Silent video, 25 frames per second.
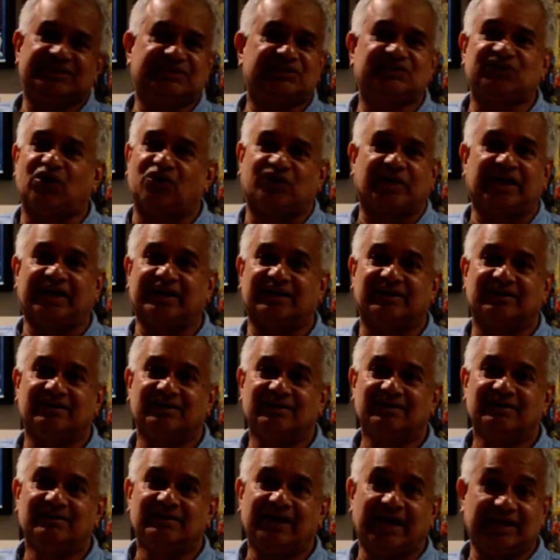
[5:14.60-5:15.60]
shocking.
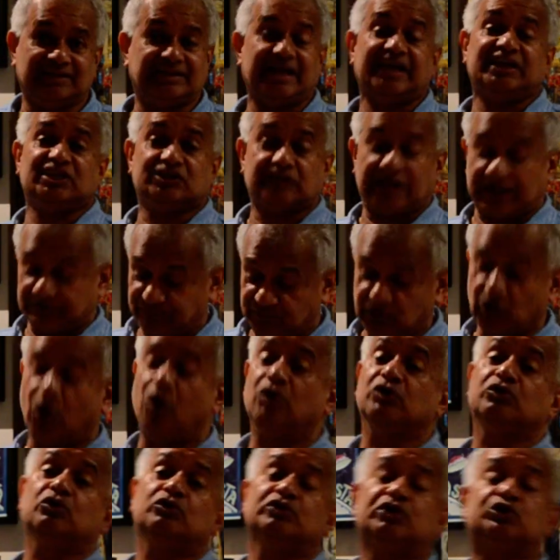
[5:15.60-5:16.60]
And that is, we
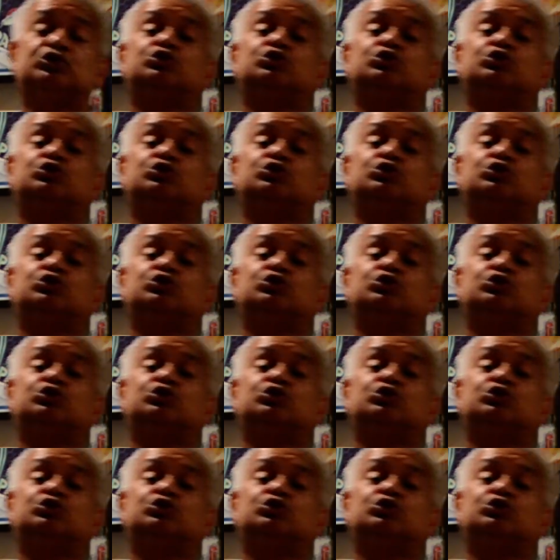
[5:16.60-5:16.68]
all know the